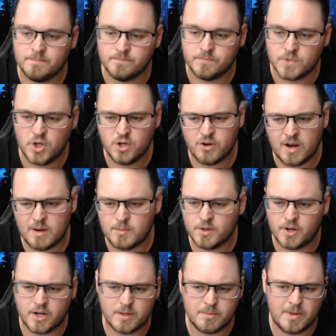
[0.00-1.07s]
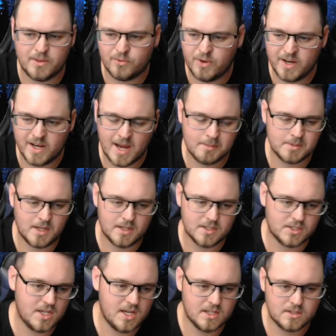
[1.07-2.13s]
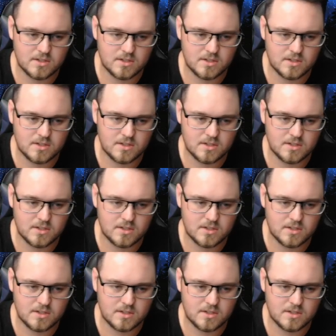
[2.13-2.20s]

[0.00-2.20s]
Hugh Greenwood only played 3 games last year,